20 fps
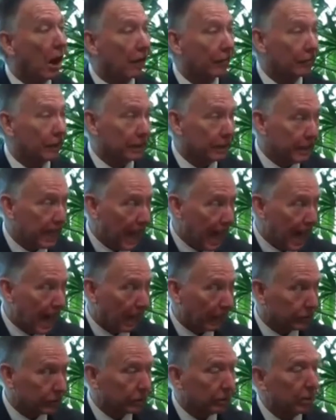off the
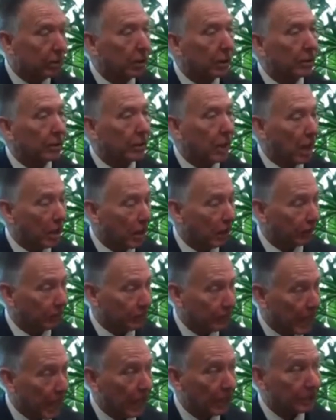tax, not
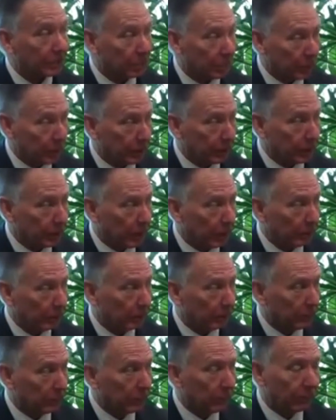off the taxable
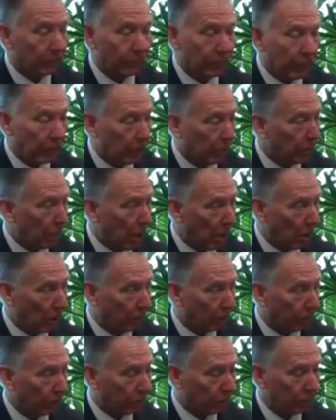income. Very
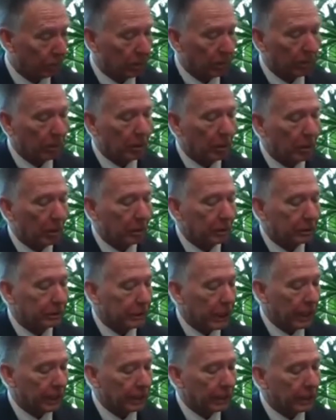powerful.
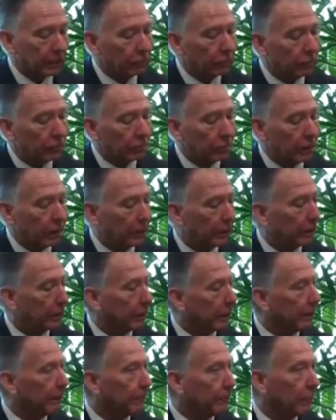Secondly would be
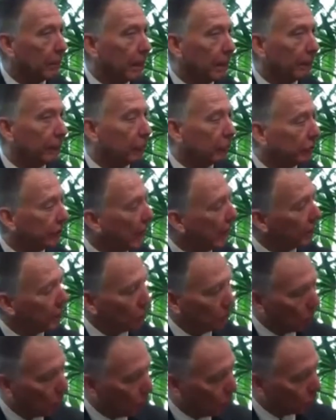if you're
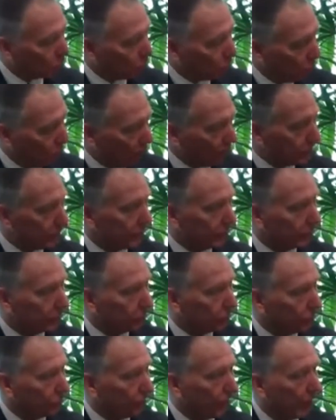selling your personal
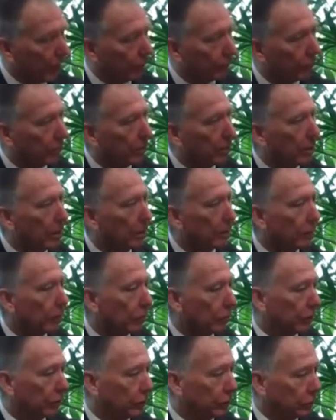residence, you have,
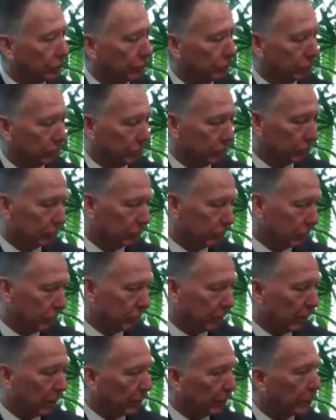for
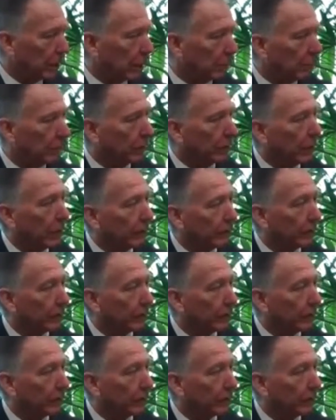a married couple, they